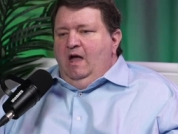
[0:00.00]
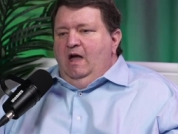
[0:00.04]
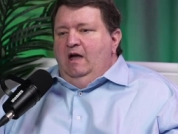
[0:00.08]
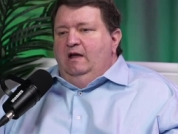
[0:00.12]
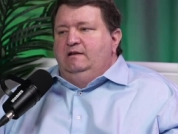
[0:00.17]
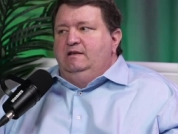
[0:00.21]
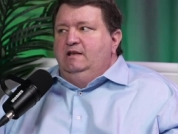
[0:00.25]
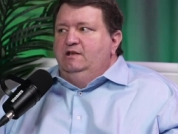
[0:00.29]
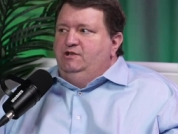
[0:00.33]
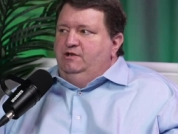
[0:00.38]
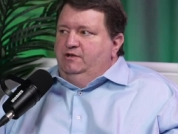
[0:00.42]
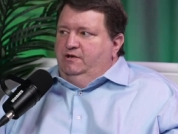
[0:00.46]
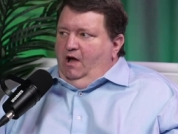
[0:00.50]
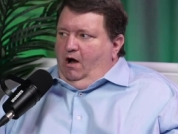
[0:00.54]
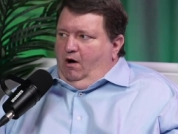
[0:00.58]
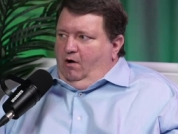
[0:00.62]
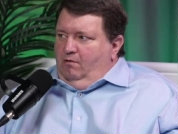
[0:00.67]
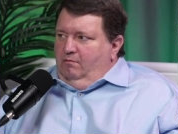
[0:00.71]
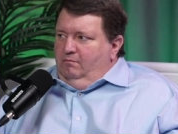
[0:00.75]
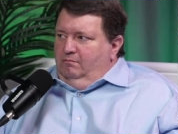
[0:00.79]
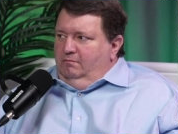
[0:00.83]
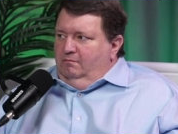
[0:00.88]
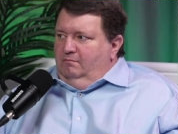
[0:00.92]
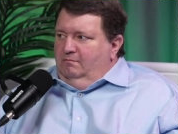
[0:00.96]
Did you
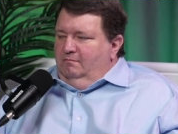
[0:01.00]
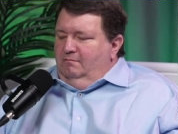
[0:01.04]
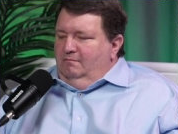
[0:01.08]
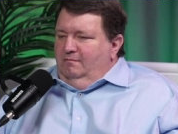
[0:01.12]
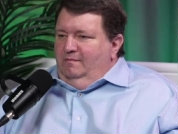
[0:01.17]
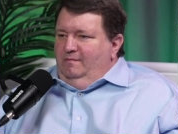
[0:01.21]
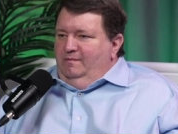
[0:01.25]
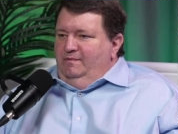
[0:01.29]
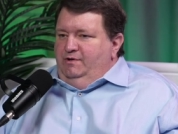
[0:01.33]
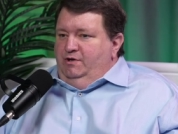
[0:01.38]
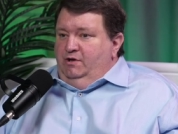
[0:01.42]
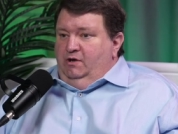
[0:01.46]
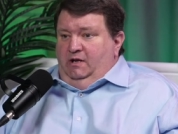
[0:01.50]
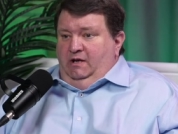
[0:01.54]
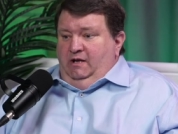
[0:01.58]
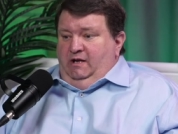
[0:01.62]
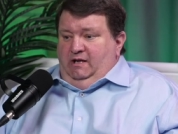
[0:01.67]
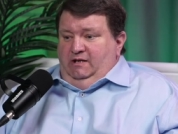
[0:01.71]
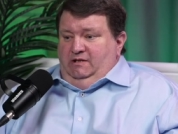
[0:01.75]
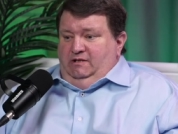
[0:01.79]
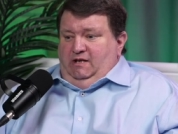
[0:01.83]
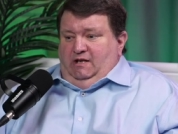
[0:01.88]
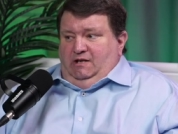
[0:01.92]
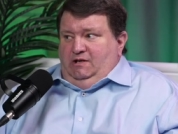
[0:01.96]
know you can
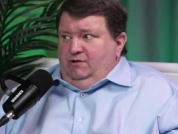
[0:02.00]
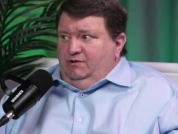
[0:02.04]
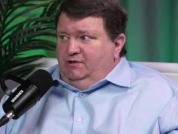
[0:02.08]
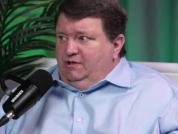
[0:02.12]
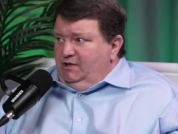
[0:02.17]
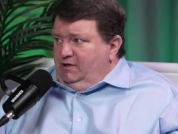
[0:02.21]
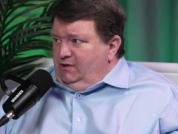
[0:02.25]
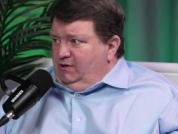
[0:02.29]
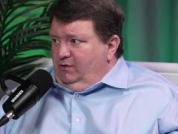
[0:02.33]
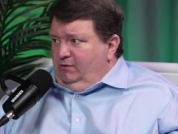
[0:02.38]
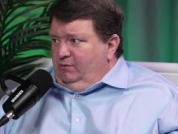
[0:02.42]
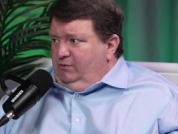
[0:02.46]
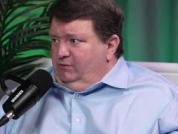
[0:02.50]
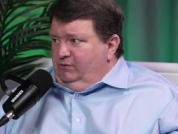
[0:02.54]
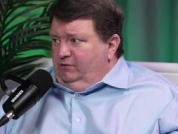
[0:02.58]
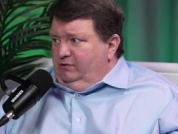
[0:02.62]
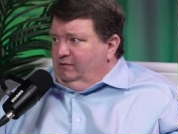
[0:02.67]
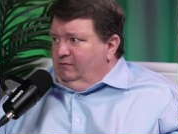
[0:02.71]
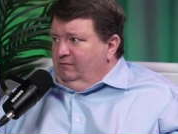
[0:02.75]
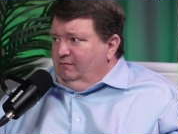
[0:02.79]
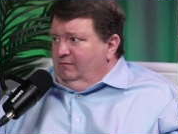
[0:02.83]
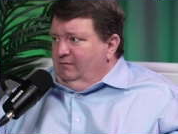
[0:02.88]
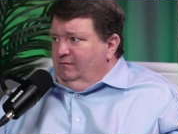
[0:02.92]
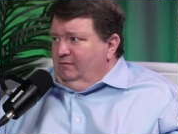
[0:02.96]
continue to use
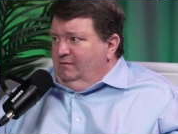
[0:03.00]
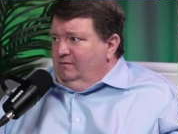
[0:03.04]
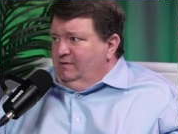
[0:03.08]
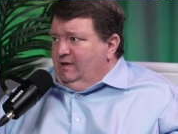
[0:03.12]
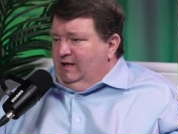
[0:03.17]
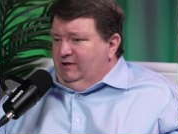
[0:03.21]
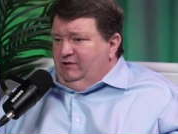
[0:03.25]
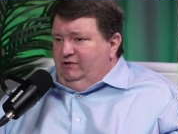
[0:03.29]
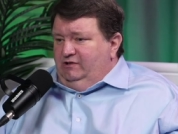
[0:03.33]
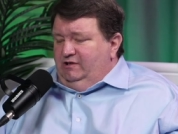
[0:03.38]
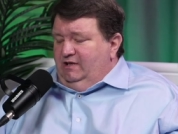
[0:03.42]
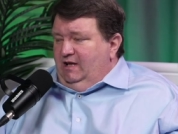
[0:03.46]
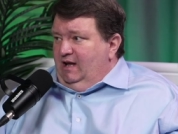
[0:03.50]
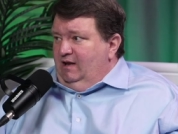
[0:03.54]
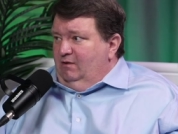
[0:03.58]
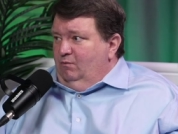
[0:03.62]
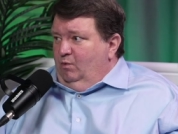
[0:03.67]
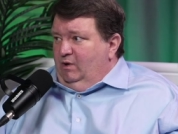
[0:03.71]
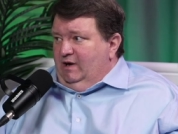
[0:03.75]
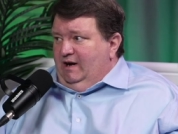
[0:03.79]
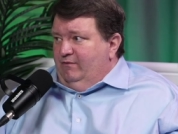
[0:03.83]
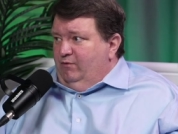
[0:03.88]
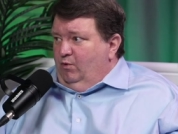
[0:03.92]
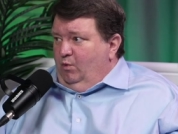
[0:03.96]
that CA in
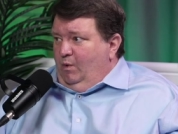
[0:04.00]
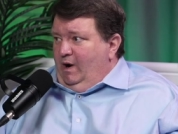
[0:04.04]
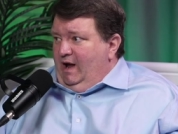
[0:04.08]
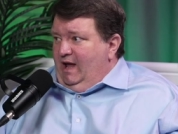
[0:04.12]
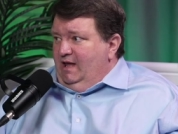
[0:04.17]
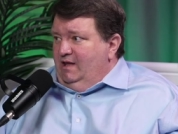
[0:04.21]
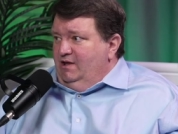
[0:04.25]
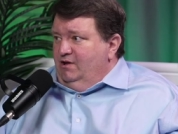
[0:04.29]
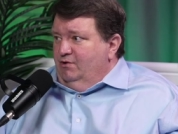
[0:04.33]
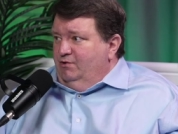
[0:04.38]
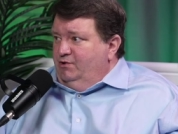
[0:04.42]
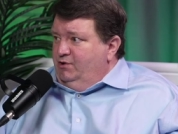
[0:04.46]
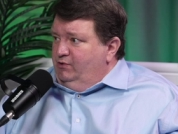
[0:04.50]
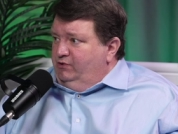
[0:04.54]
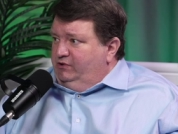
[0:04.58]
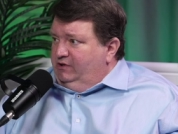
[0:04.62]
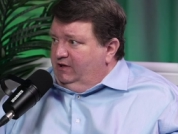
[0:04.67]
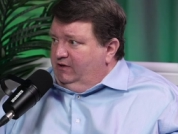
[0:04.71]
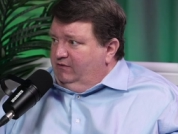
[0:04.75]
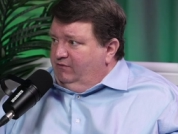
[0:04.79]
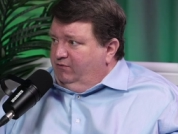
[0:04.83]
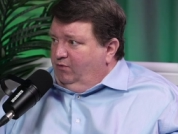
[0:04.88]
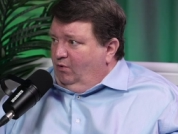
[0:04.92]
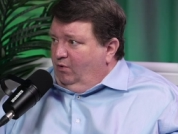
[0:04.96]
whatever way you're using
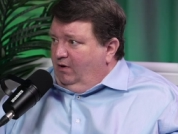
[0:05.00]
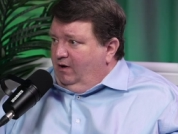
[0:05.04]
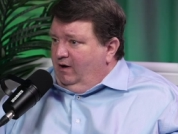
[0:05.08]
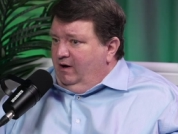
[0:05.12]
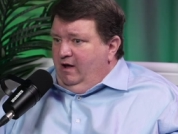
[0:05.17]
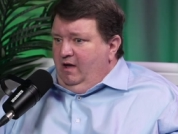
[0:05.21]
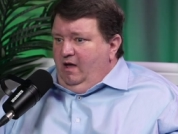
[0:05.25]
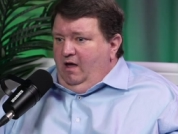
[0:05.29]
it for,